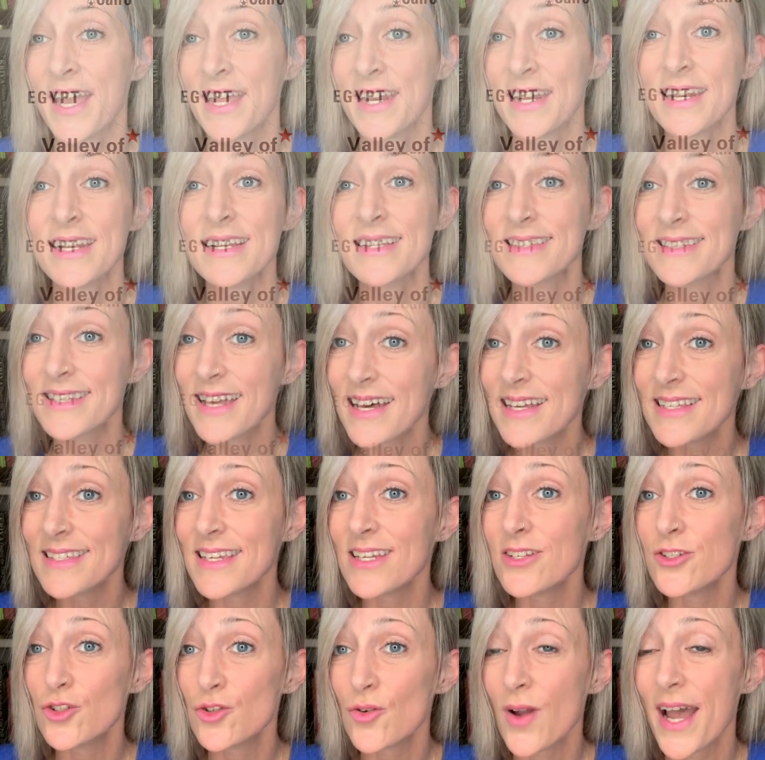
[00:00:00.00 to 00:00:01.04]
and it does
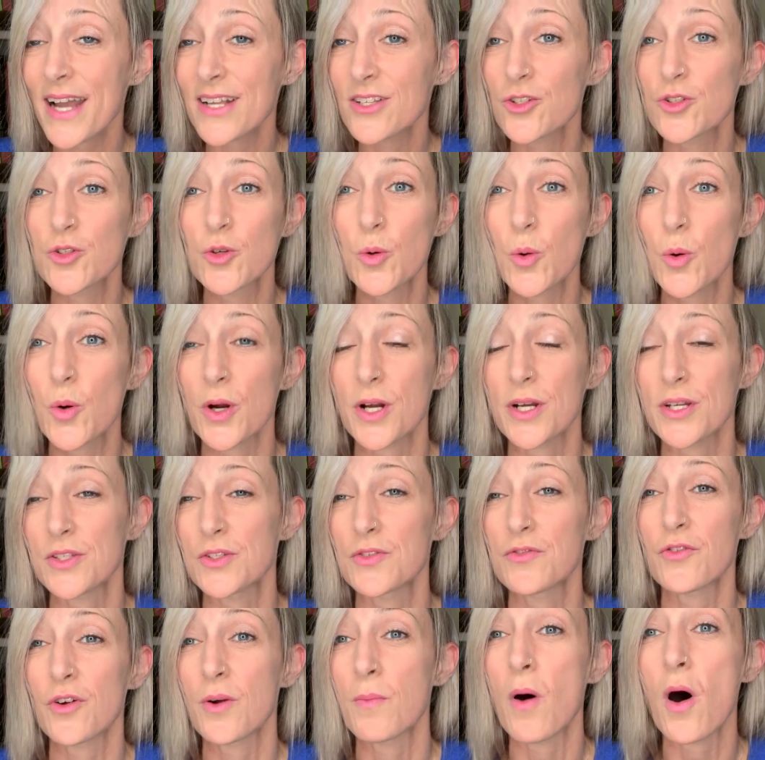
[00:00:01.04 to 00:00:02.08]
attract tourists
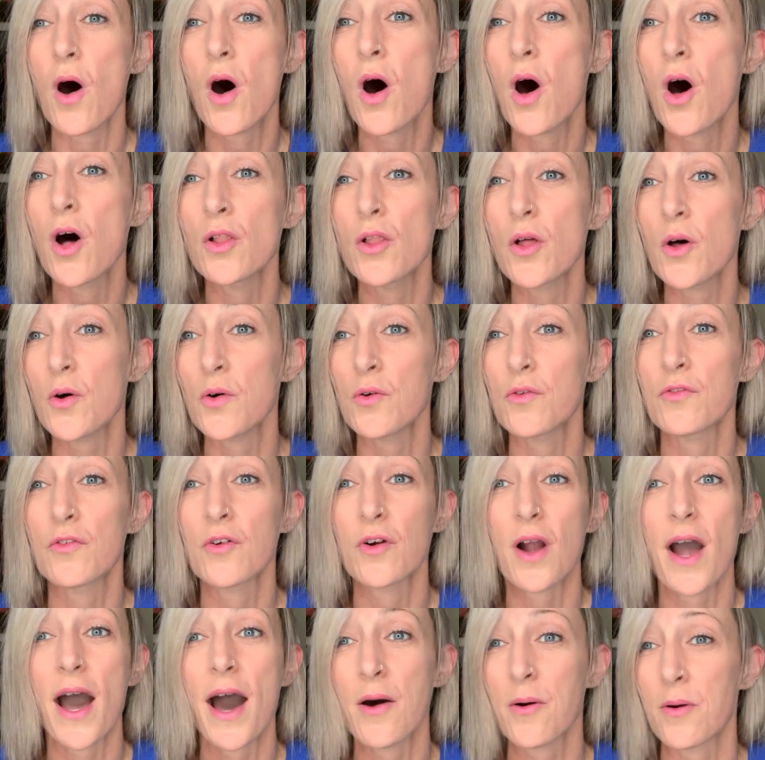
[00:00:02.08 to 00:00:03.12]
from all
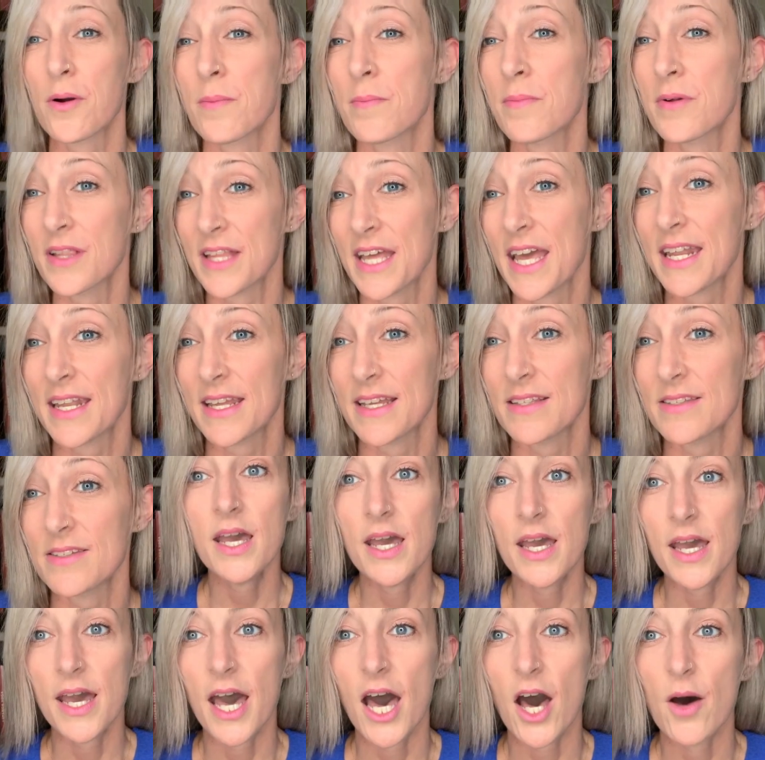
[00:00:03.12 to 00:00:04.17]
over our
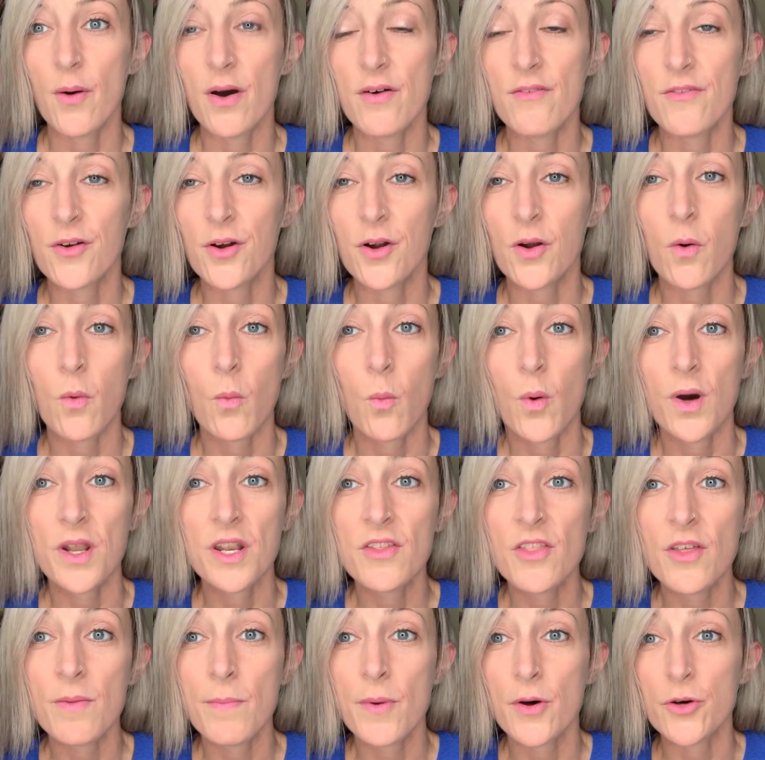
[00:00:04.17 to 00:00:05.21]
planet. However, one
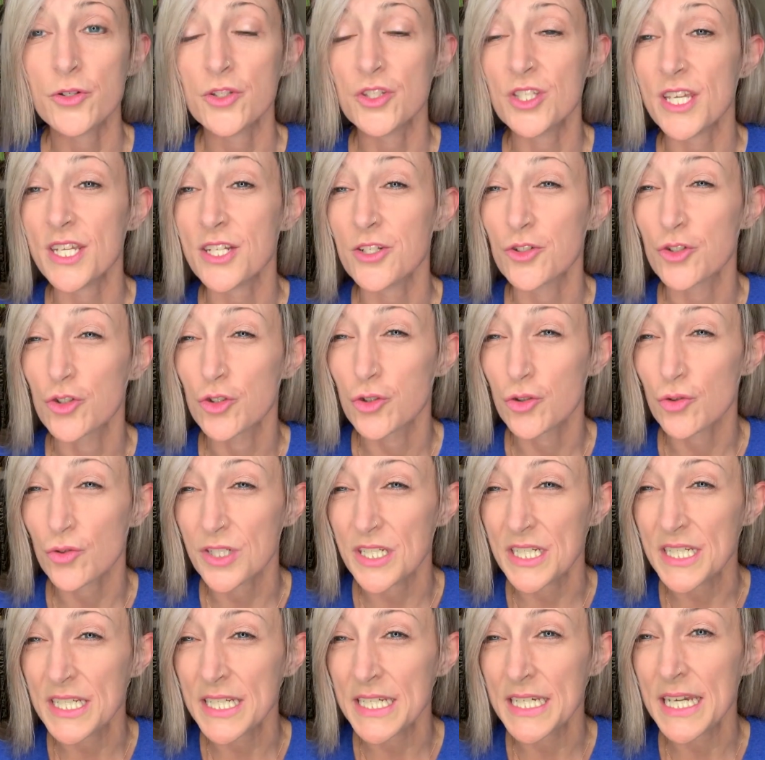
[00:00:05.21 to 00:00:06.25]
of the most
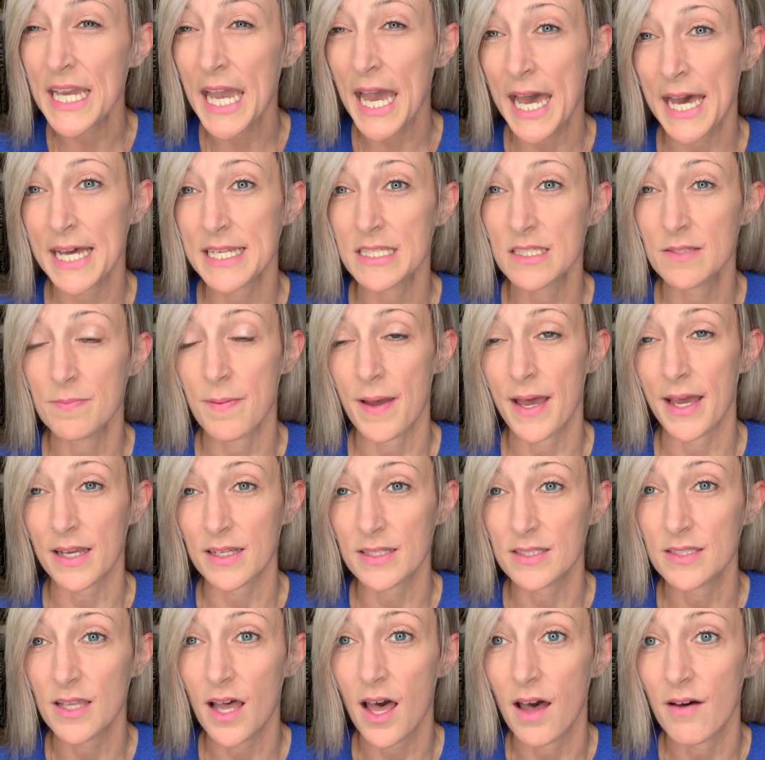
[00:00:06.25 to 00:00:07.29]
intriguing
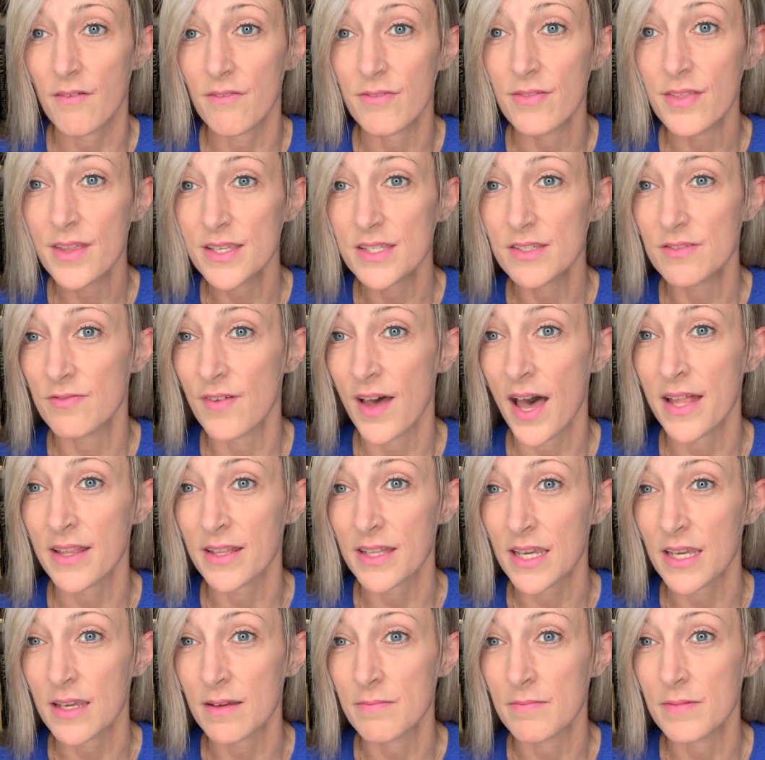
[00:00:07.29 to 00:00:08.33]
aspects of this
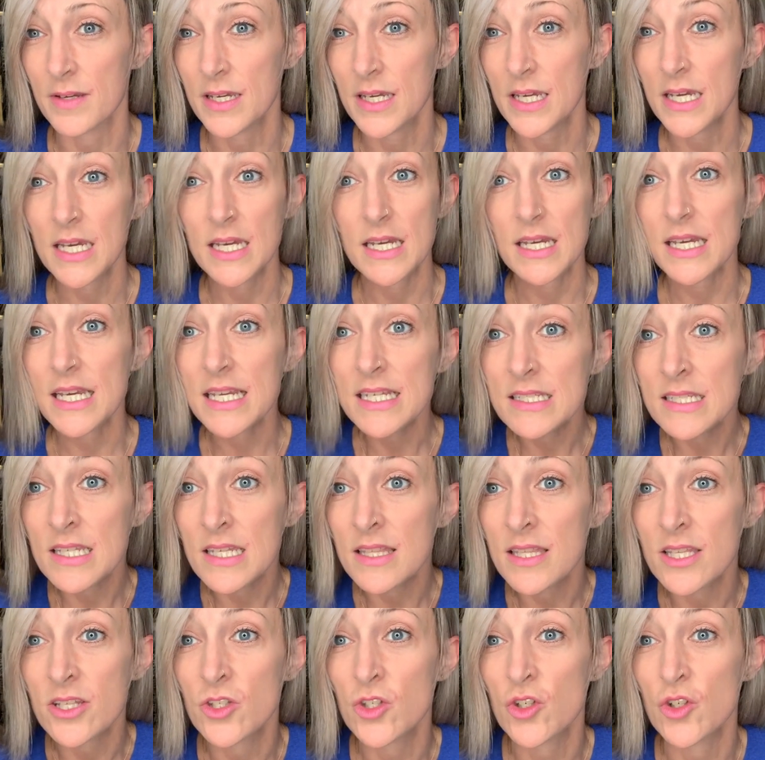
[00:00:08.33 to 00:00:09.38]
valley
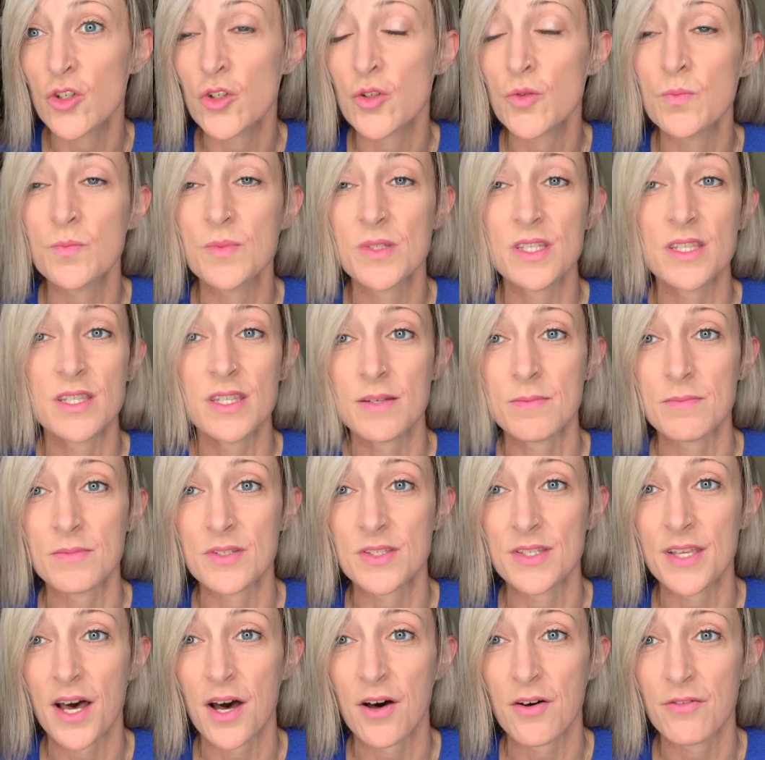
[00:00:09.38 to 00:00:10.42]
isn't the tombs
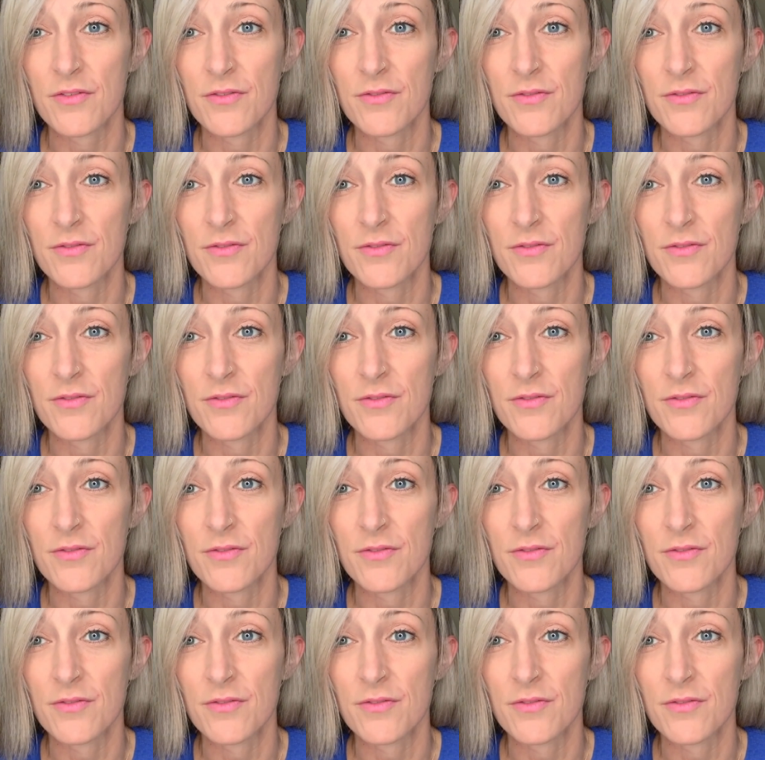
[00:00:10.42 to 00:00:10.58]
themselves,